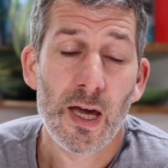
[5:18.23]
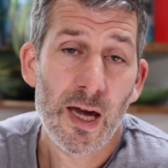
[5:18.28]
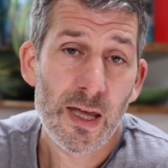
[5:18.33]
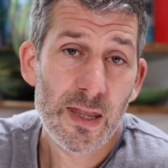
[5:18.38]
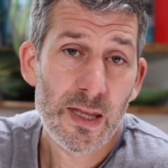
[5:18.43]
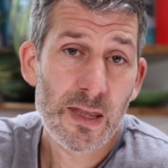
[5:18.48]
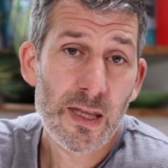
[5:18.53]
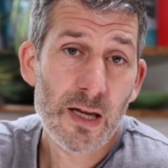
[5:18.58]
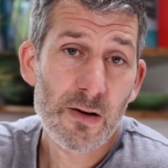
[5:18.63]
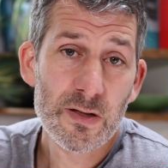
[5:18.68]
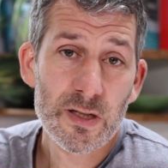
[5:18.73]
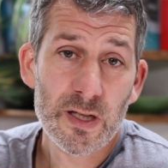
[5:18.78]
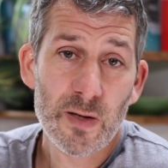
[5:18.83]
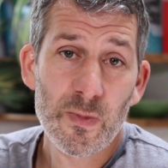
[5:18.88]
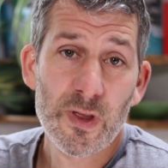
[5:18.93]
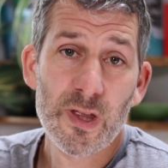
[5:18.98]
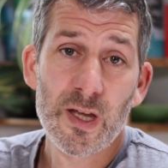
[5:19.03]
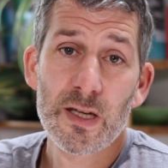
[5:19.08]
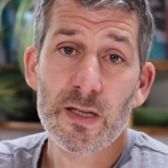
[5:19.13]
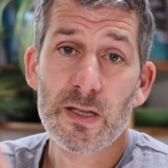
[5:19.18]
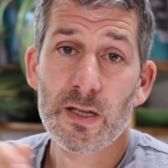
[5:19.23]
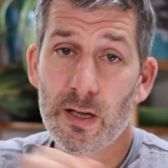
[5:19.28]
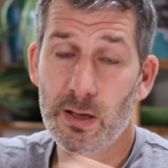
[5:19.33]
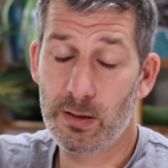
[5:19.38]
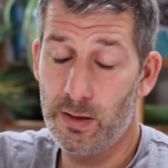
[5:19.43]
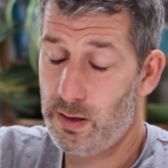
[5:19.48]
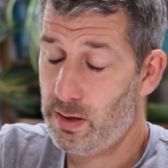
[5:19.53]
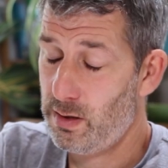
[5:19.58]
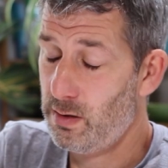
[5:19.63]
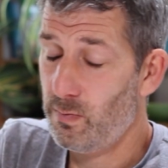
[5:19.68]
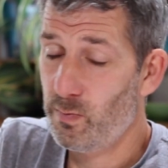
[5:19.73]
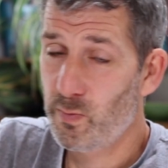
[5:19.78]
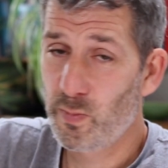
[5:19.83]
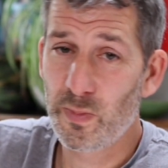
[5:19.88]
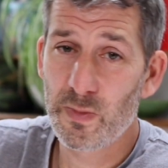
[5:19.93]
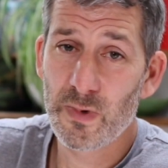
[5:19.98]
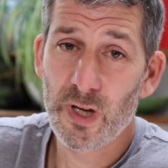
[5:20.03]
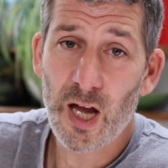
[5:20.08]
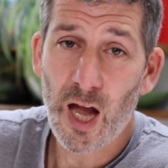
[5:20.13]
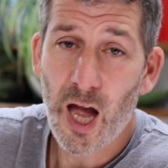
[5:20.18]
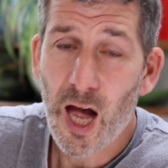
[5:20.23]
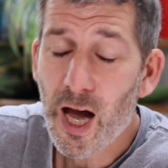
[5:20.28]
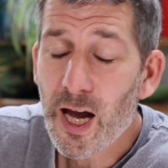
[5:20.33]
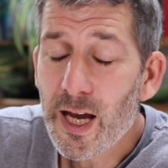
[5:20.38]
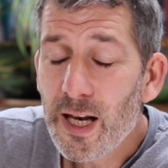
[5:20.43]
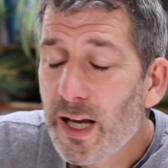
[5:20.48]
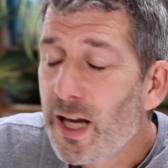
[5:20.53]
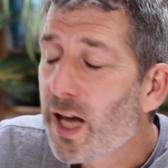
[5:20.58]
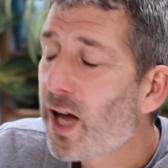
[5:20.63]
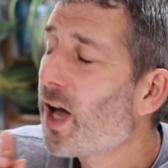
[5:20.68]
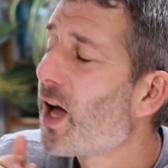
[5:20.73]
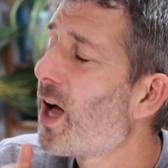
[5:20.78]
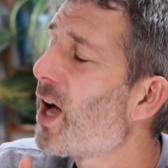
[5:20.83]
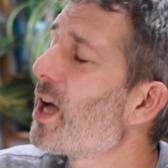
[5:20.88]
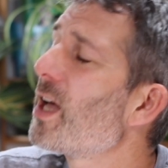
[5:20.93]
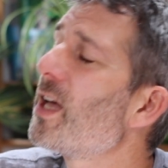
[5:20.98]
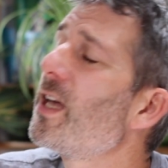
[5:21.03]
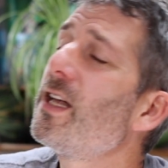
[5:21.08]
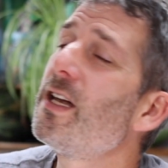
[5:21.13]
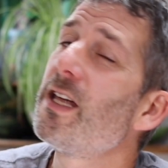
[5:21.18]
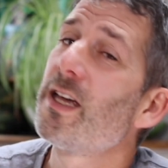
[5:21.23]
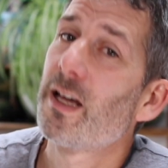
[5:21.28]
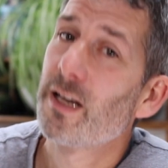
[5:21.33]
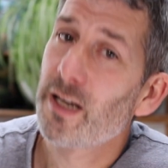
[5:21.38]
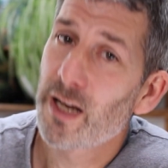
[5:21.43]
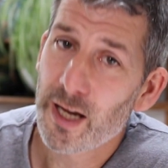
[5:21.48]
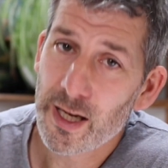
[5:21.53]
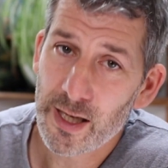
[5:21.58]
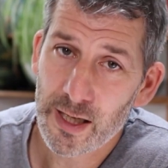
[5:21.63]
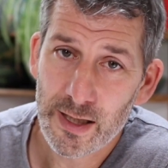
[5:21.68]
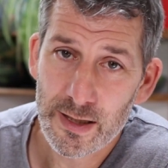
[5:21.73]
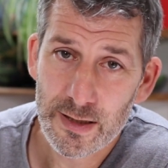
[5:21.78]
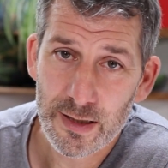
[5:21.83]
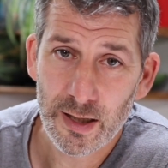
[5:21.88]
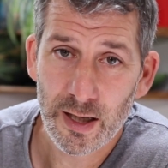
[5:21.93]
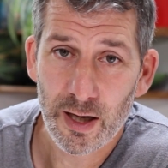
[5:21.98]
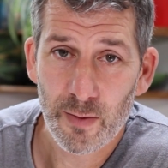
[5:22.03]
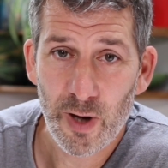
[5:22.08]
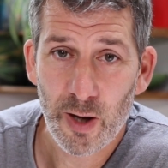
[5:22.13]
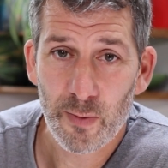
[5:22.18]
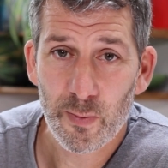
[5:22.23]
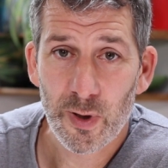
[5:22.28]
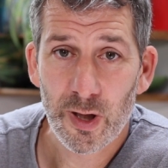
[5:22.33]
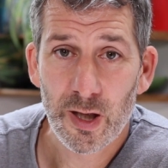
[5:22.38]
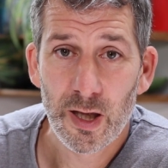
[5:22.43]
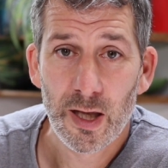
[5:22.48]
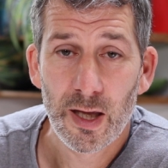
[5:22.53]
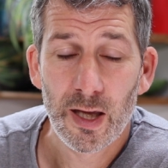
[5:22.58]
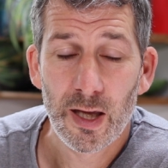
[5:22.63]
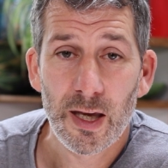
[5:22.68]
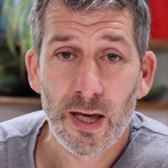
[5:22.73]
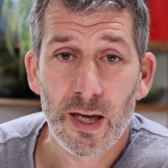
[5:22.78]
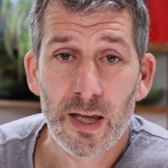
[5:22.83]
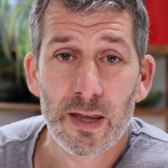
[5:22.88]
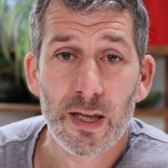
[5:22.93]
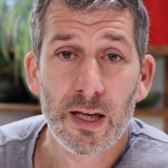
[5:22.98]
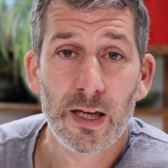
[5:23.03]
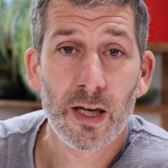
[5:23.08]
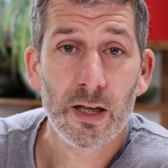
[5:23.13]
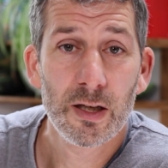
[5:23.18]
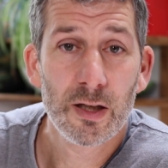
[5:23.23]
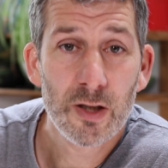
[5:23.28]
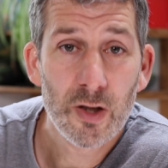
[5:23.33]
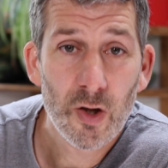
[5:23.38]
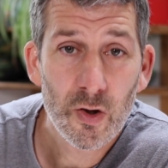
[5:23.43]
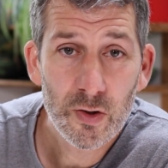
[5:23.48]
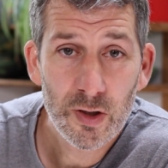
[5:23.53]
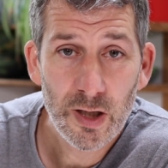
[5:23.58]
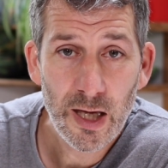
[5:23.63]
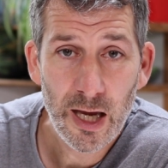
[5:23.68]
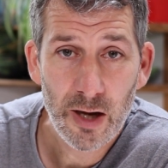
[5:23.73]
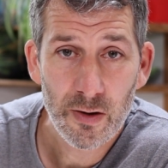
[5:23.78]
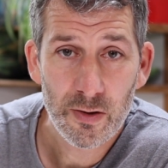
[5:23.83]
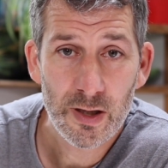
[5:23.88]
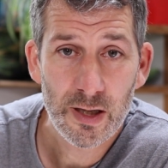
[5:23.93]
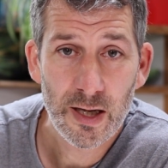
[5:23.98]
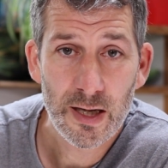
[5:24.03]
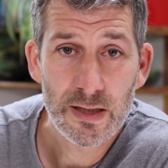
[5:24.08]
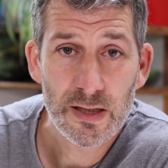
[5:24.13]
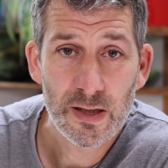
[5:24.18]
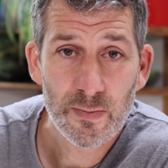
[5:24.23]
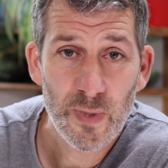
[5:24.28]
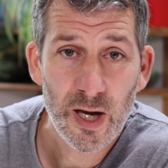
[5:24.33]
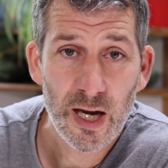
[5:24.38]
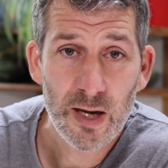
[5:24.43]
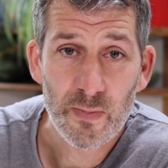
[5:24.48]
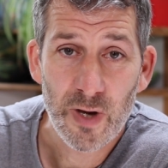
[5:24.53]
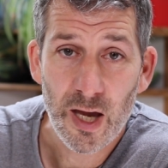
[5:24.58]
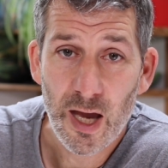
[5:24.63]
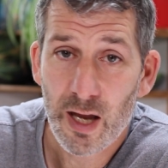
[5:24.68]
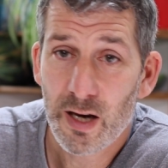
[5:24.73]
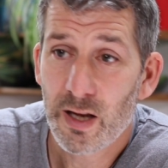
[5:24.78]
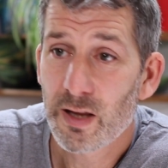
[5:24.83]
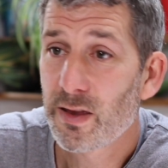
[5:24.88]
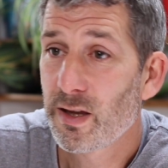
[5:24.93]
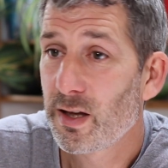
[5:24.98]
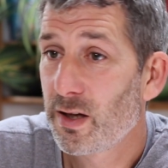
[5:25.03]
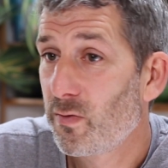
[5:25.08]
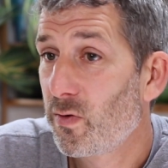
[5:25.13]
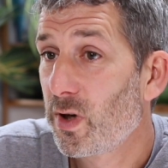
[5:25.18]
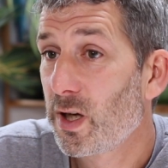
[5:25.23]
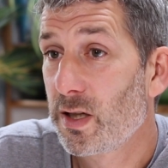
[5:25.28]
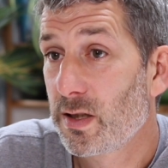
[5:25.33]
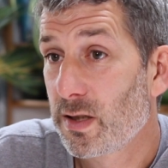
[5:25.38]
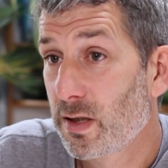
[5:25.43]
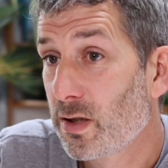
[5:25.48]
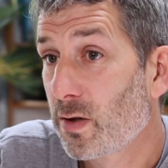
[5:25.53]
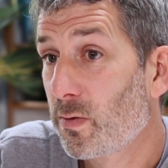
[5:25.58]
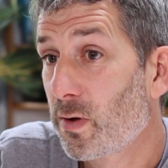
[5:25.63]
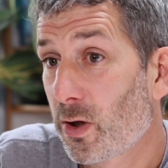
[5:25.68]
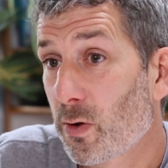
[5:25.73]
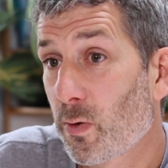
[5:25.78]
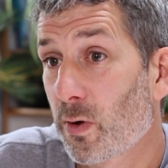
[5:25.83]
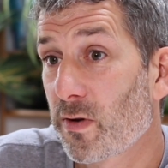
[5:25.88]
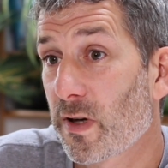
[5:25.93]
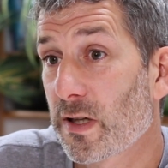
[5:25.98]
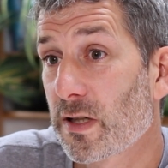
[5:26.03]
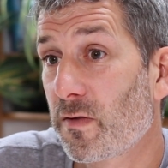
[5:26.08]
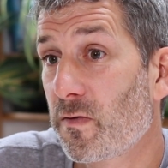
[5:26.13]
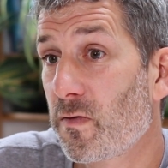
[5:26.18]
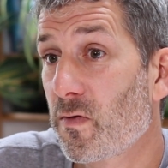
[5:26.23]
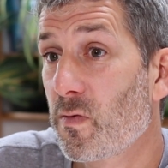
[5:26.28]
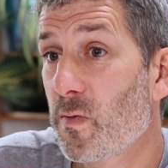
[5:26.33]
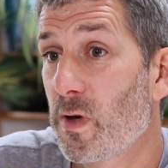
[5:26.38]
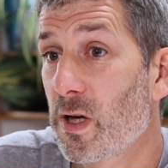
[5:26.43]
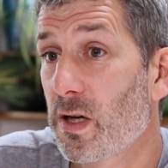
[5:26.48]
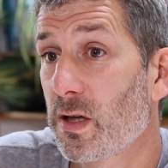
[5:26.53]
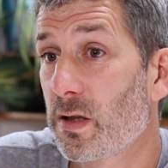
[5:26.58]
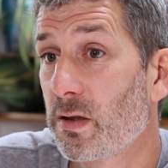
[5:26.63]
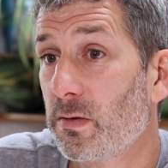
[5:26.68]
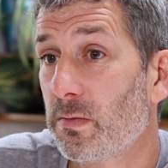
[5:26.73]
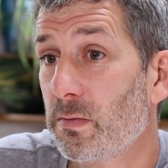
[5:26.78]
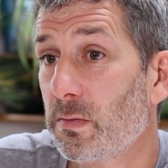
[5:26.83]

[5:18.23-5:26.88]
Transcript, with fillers: And then there are some things that are just highly, highly unlikely to come up in the non-calculated paper. Anything really to do with the quadratic formula.